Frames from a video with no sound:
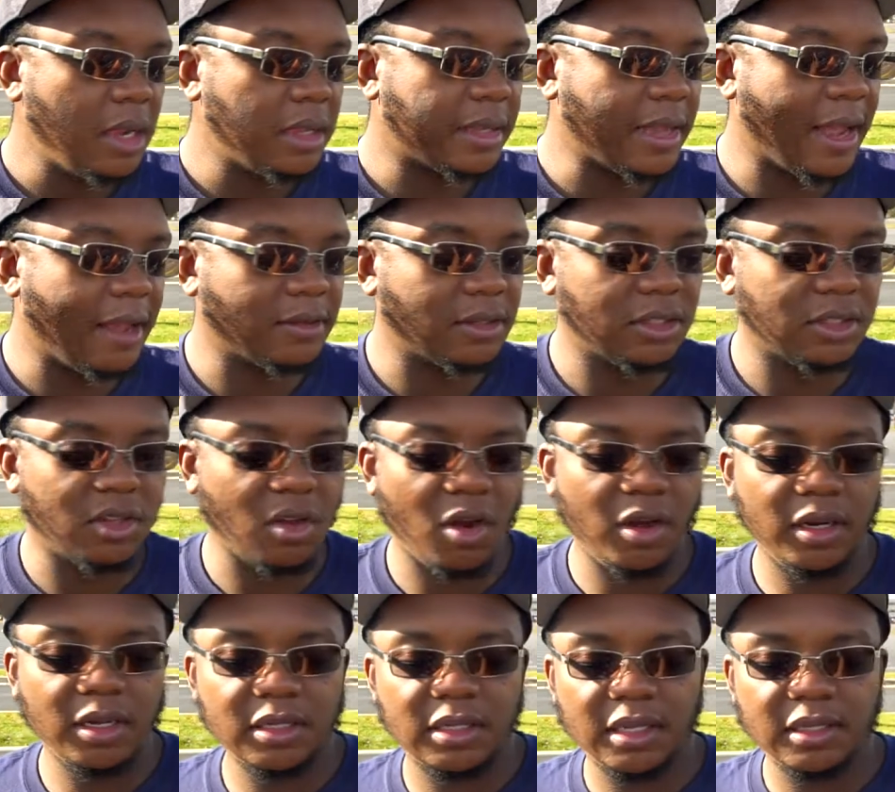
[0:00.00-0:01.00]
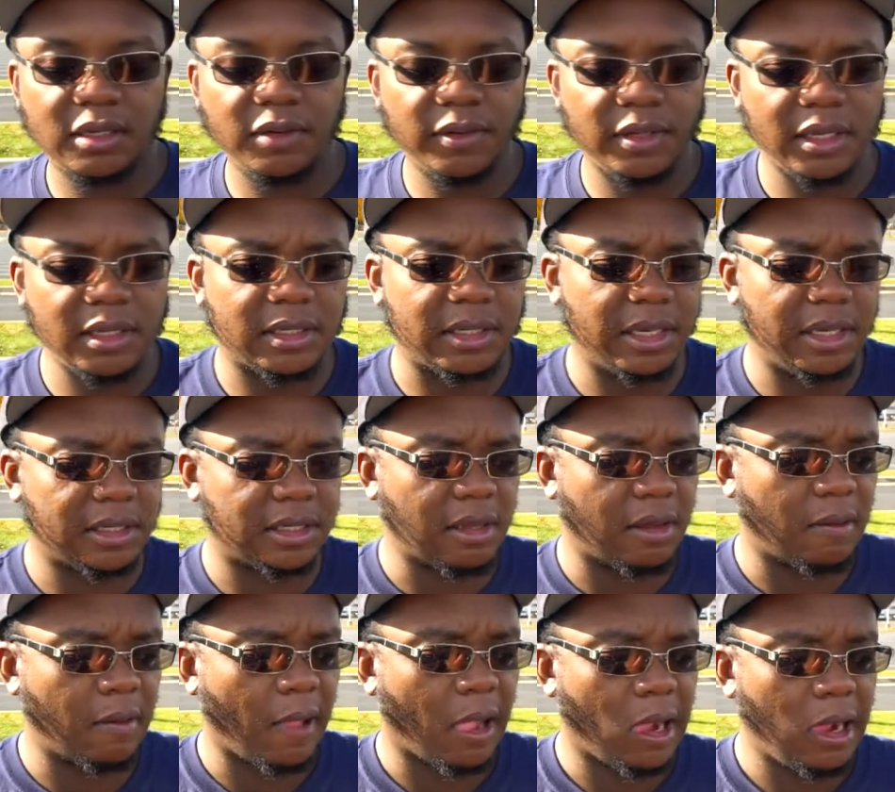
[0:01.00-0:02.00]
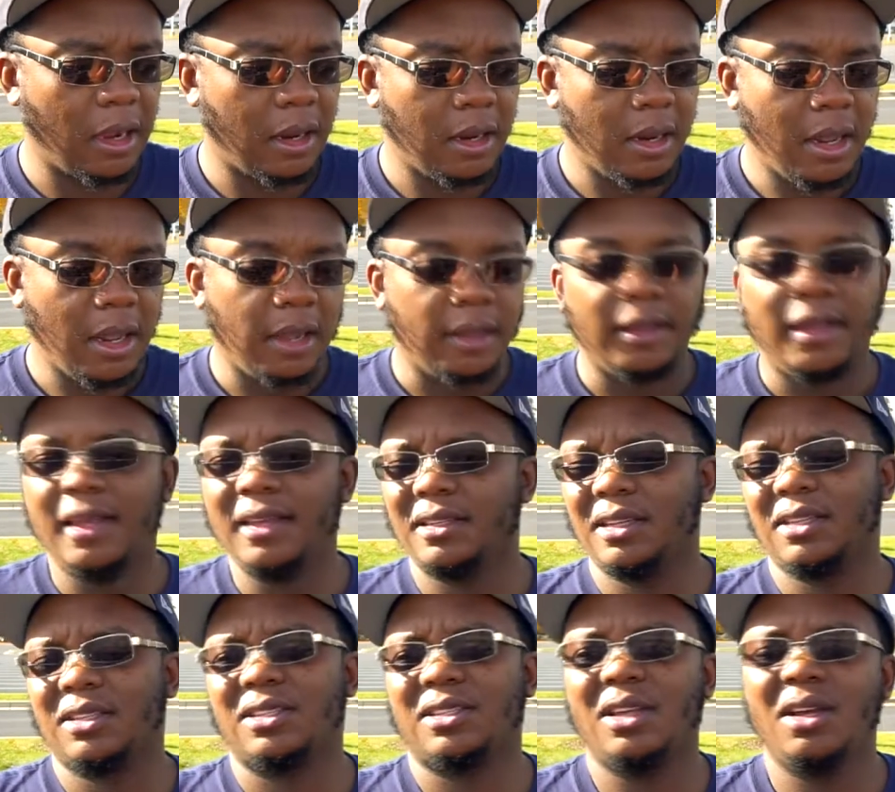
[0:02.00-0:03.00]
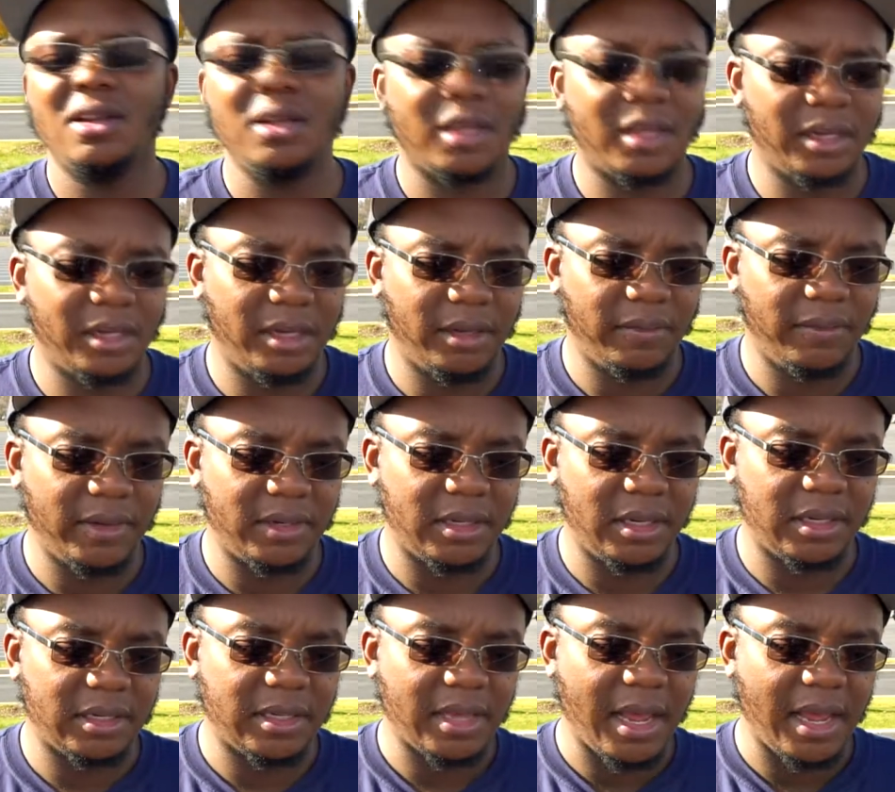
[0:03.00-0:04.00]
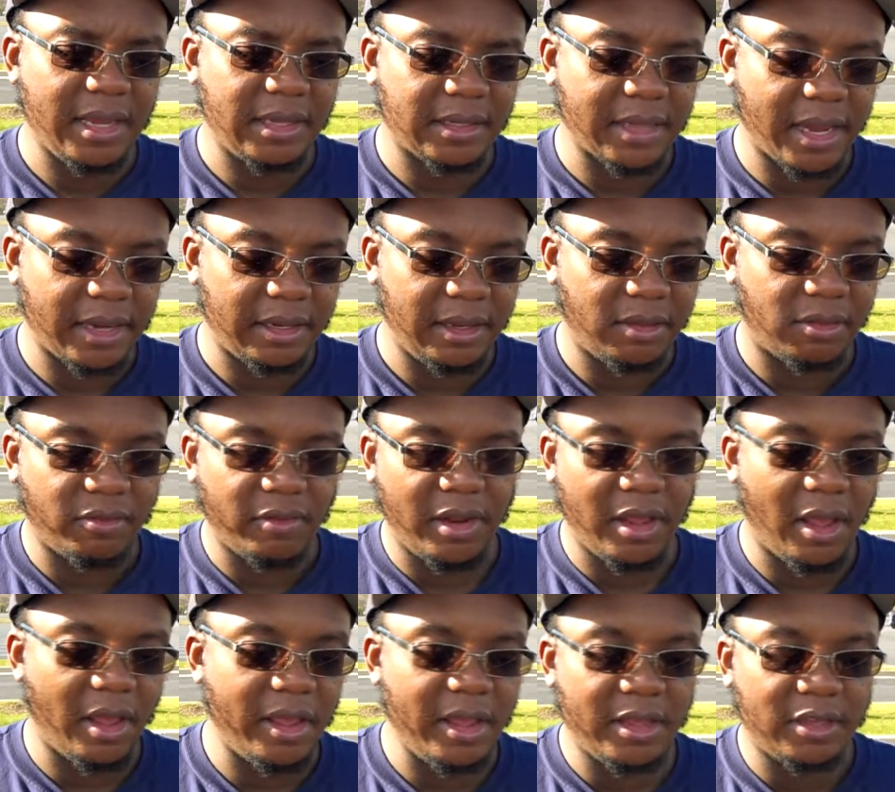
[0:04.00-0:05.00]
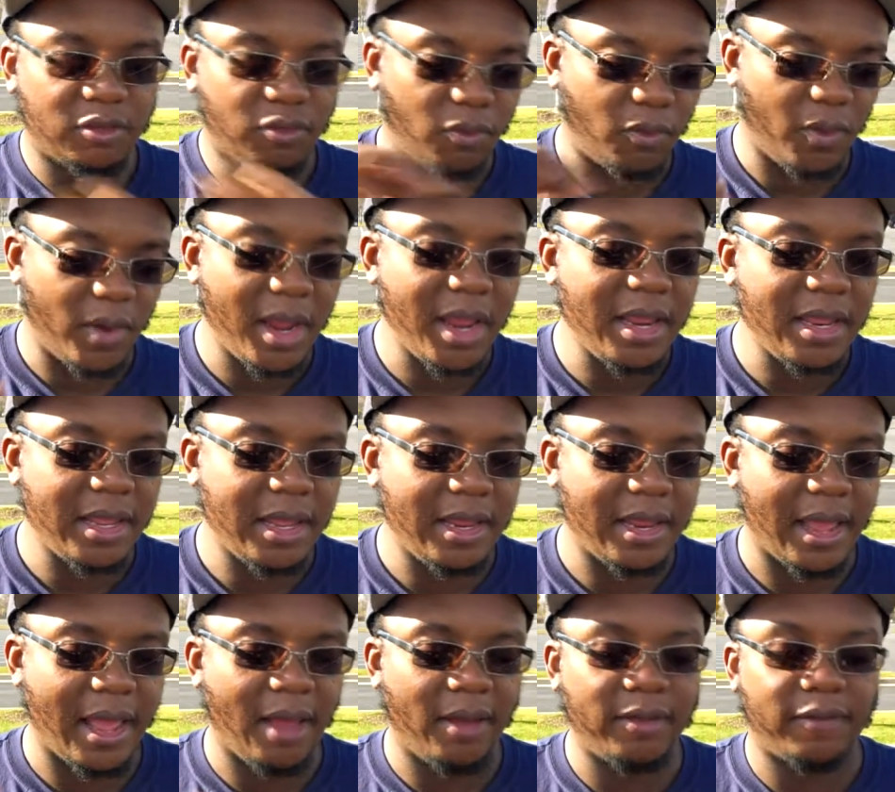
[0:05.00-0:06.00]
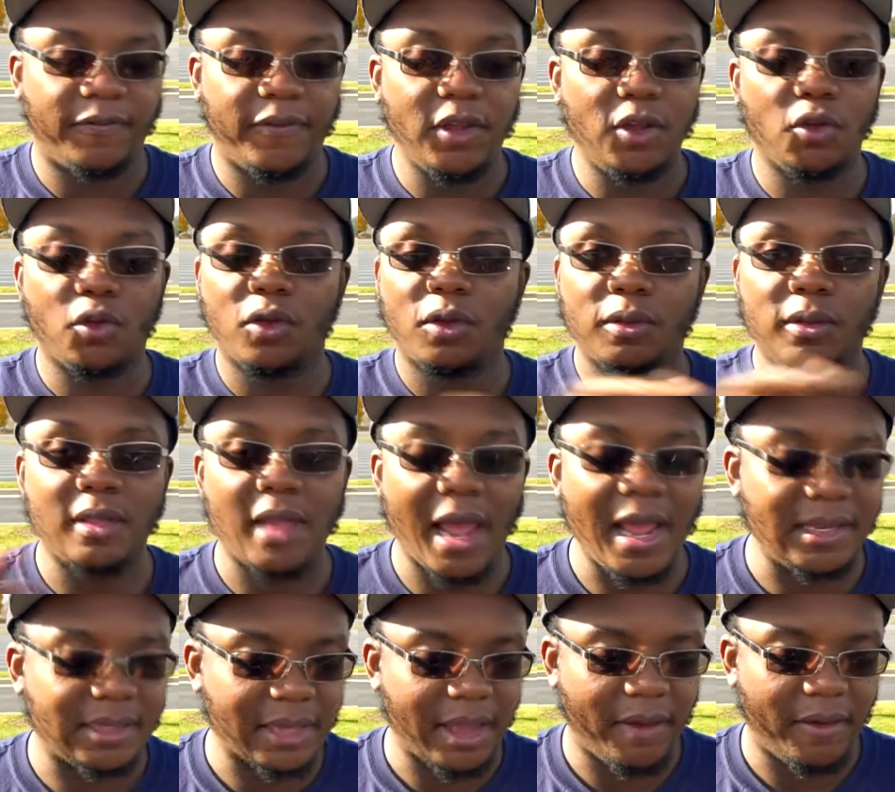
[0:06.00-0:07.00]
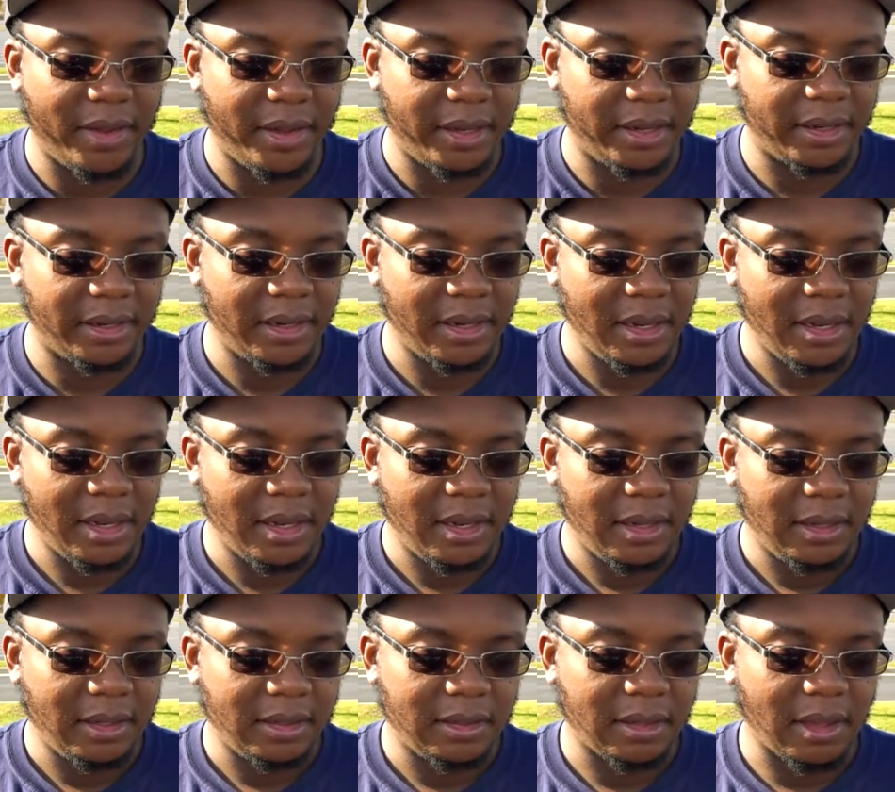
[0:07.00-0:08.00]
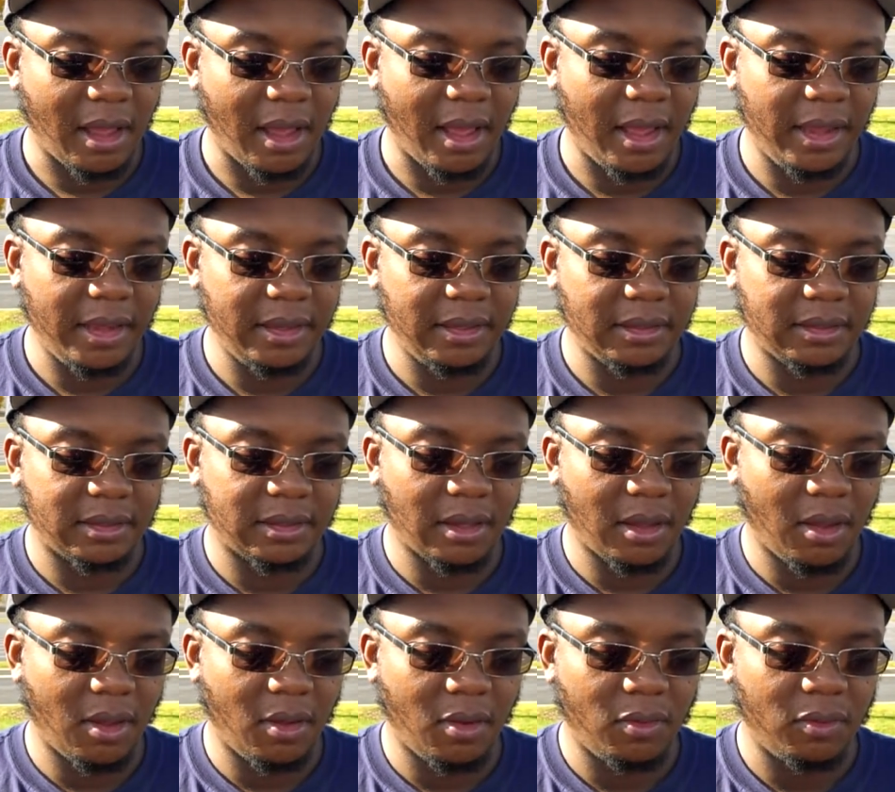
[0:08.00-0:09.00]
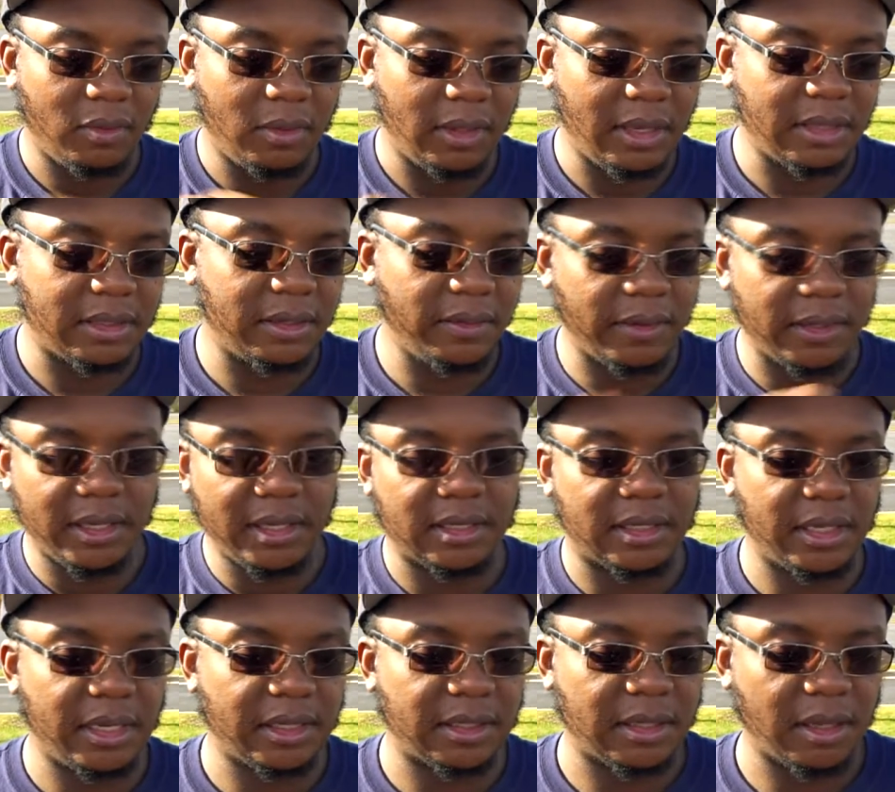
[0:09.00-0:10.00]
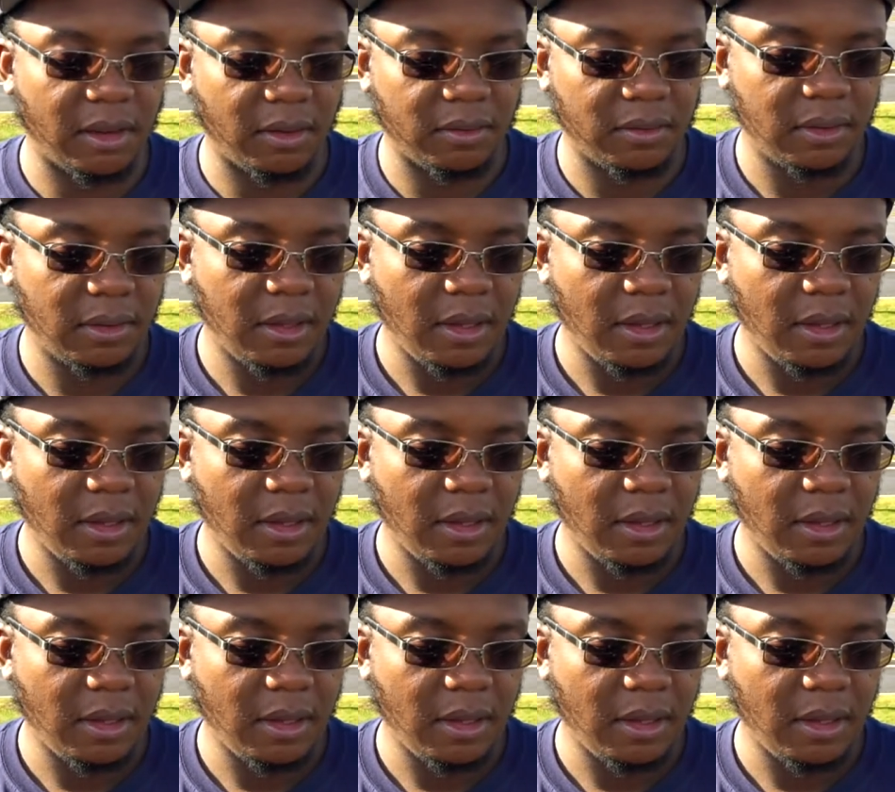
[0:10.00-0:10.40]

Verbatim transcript: Thousand starters. Let's see what this is though. It's a sun current, which is not exactly threatening. It is windy now. It feels nice out here. All right, so let's see what this is though.